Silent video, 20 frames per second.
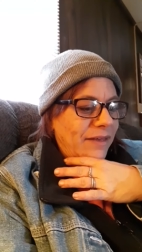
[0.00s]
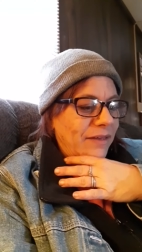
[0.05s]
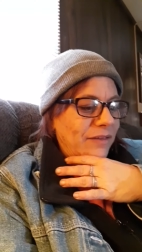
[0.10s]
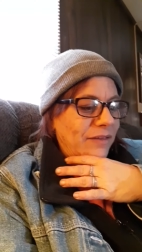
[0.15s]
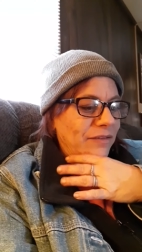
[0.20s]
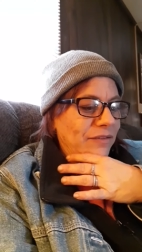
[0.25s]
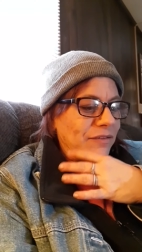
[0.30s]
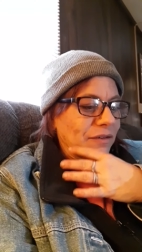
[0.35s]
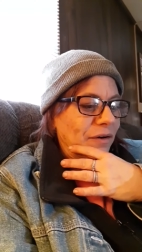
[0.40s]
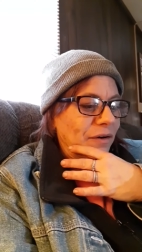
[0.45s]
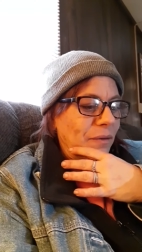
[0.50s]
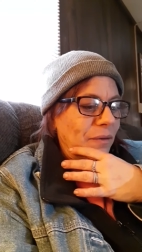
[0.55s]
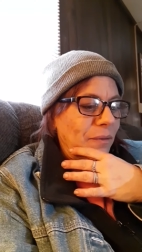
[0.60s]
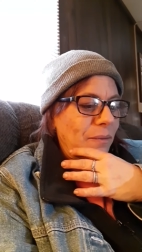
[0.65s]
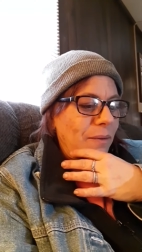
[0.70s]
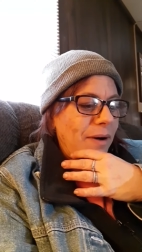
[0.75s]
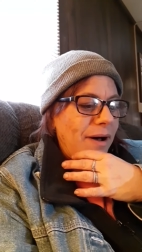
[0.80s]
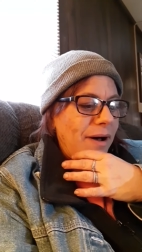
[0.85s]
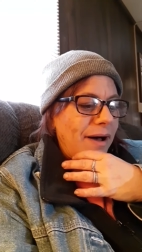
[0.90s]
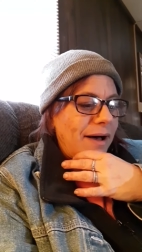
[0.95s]

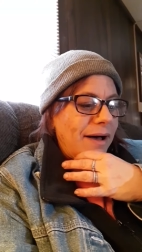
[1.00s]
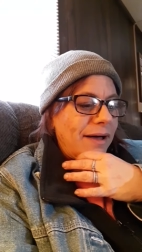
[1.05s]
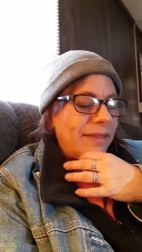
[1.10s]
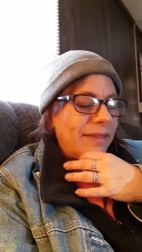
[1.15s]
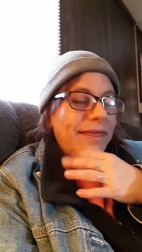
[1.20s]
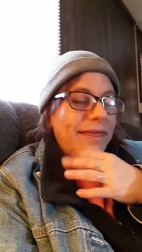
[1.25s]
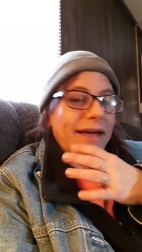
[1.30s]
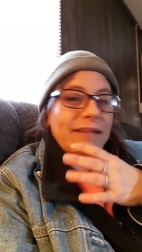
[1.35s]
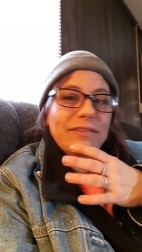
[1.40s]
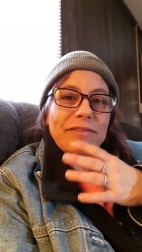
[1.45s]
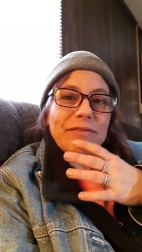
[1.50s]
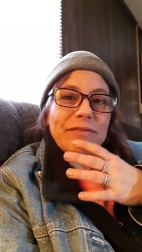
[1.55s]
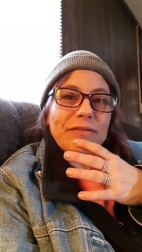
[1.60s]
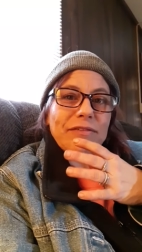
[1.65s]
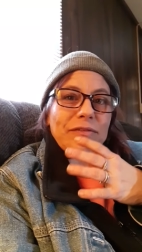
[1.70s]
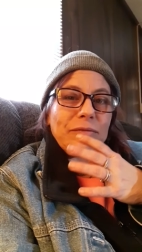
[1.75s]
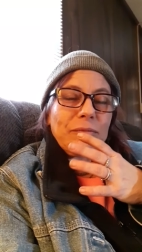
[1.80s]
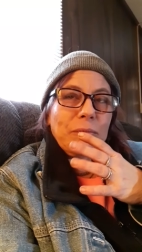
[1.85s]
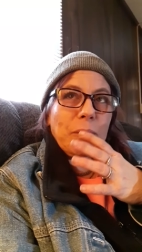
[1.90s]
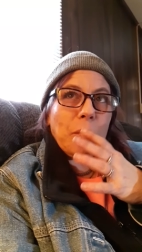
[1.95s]
So
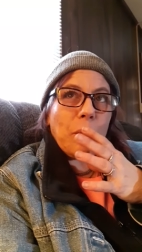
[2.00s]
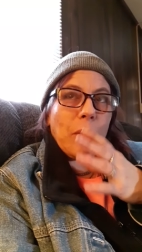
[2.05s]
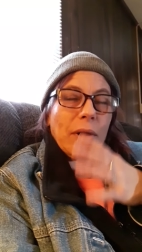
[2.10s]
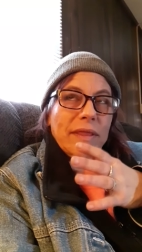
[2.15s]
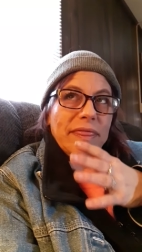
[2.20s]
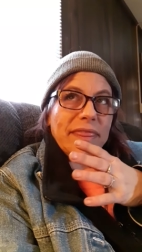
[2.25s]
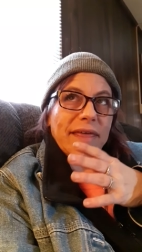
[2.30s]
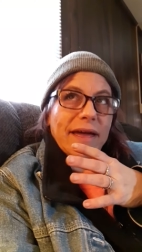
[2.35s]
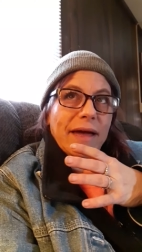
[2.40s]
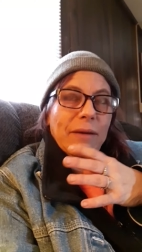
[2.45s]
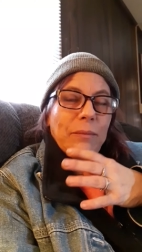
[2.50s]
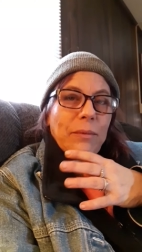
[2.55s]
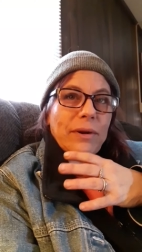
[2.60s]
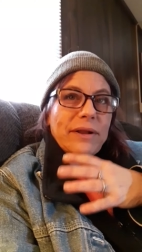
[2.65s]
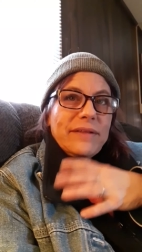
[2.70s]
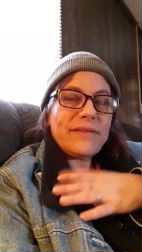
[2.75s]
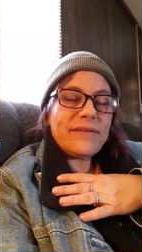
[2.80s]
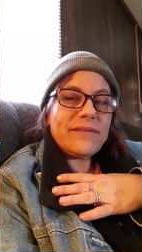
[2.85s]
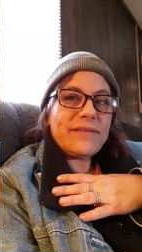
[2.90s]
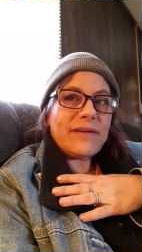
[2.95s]
that's one thing I
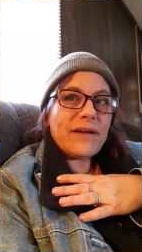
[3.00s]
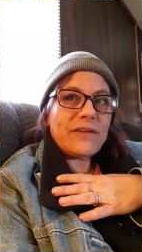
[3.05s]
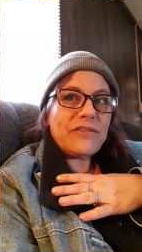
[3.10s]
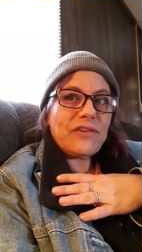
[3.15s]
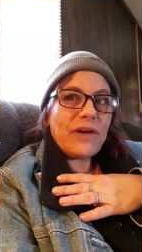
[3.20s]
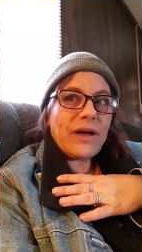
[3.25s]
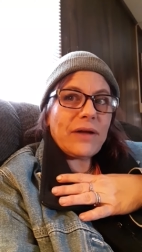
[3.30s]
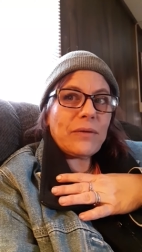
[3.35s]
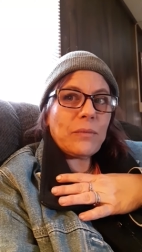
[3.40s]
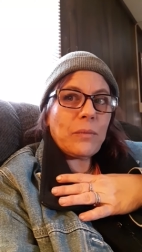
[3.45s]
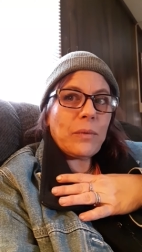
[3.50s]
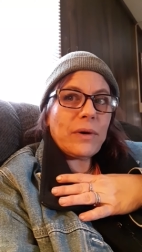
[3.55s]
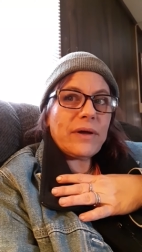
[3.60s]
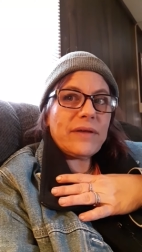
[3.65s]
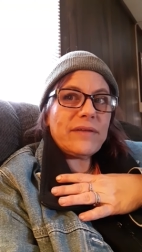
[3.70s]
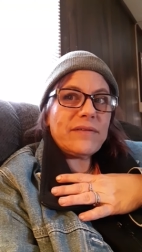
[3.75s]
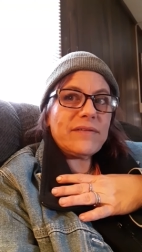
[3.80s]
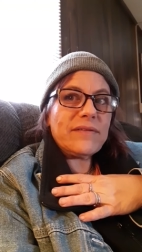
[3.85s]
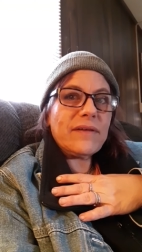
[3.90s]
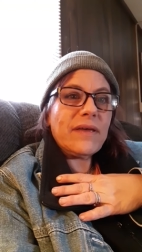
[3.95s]
wanted to touch on,
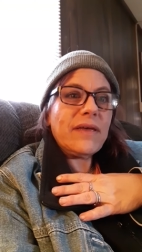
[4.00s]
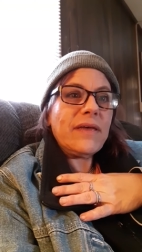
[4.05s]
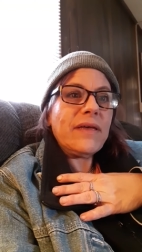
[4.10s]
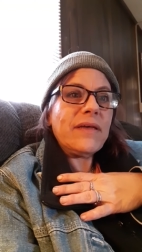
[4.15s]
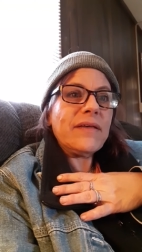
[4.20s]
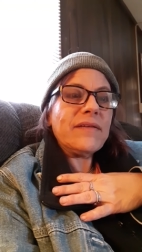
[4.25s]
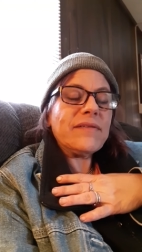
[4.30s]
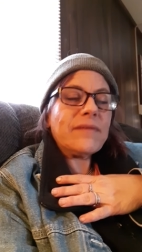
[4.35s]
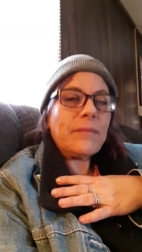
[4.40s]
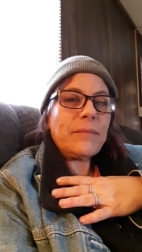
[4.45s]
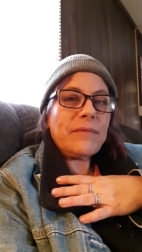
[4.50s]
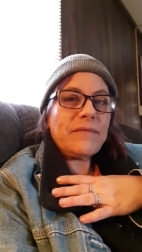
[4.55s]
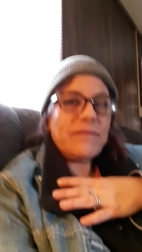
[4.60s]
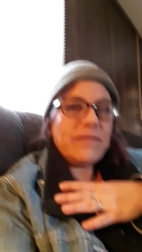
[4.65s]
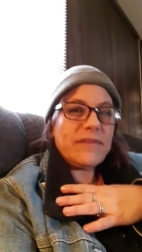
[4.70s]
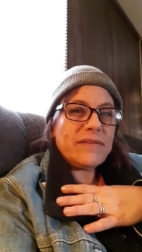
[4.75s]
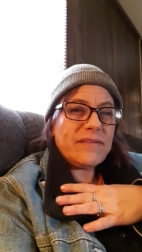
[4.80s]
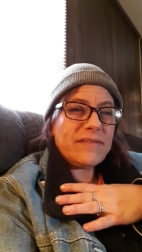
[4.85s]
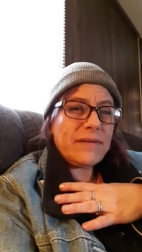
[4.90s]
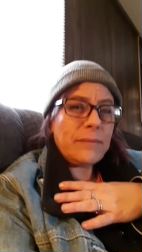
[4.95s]
was some of
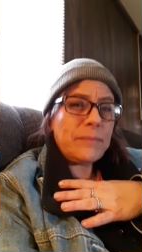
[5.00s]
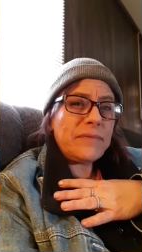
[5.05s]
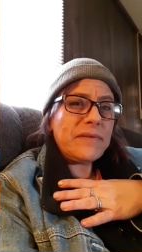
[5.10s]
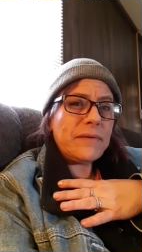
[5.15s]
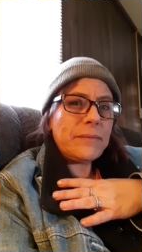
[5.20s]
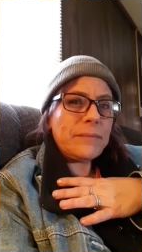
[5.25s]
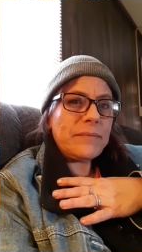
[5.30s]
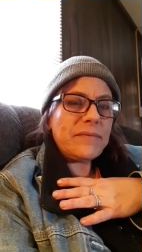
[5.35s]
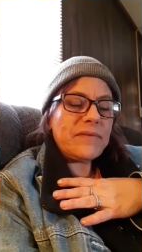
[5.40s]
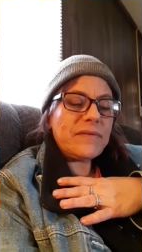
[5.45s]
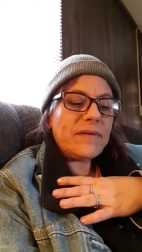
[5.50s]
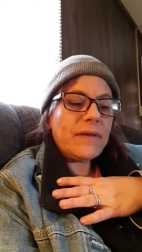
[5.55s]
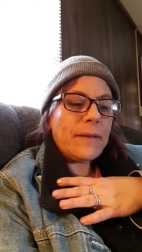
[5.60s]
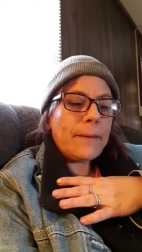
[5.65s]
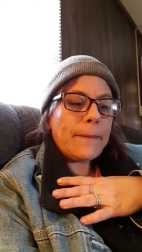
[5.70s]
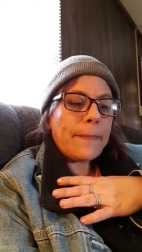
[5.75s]
the symptoms